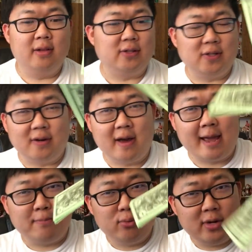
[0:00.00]
Listen, I
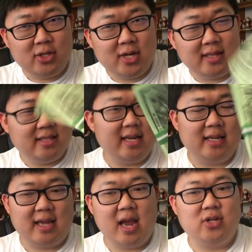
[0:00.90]
appreciate the
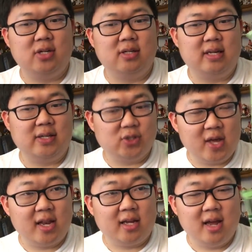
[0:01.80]
dedication to
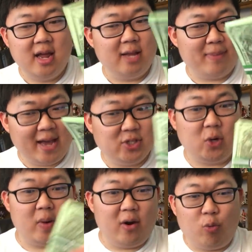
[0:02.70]
aesthetic. Passing
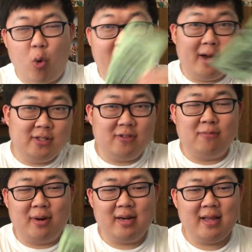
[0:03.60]
around wads of
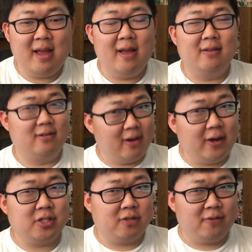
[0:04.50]
money
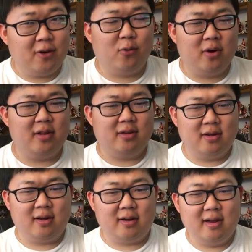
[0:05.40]
does feel really
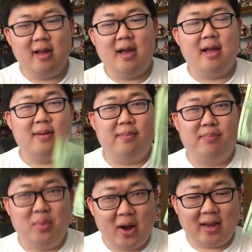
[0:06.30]
good,
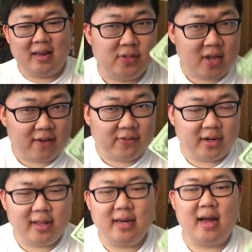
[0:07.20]
but
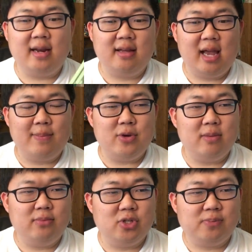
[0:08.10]
definitely not a game you
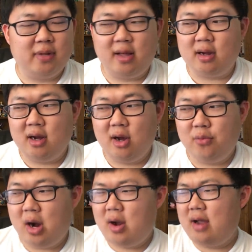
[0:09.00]
can just be like,
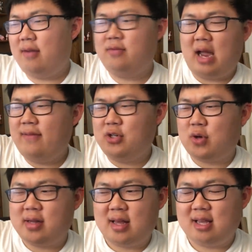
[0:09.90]
I haven't
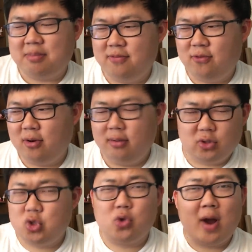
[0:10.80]
tried that game before.
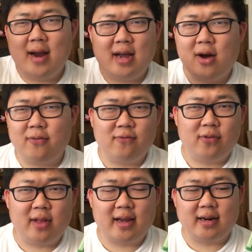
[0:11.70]
Let's try it out
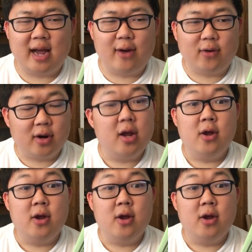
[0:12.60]
for like an hour.